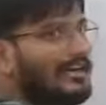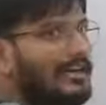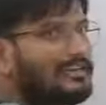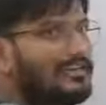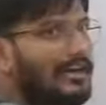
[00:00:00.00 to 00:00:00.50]

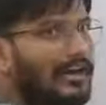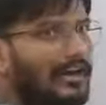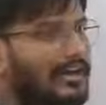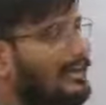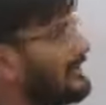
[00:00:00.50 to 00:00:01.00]
as a
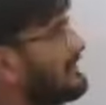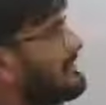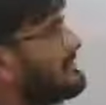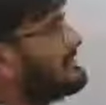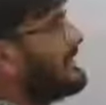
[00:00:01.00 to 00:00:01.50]

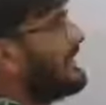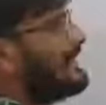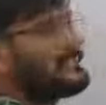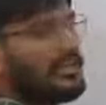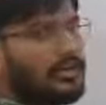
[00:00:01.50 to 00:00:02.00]

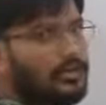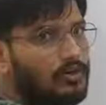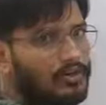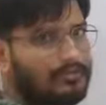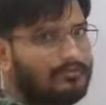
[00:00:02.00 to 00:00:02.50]
series
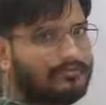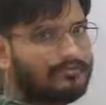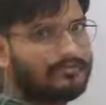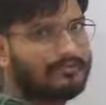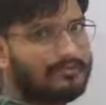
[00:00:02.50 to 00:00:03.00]
circuit,
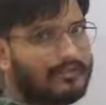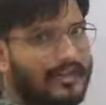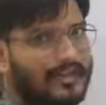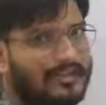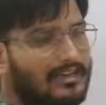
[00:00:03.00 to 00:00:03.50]

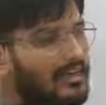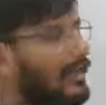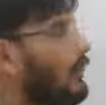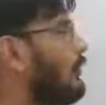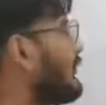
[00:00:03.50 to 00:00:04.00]
right?
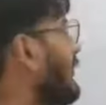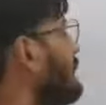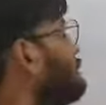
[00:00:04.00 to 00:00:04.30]
Okay.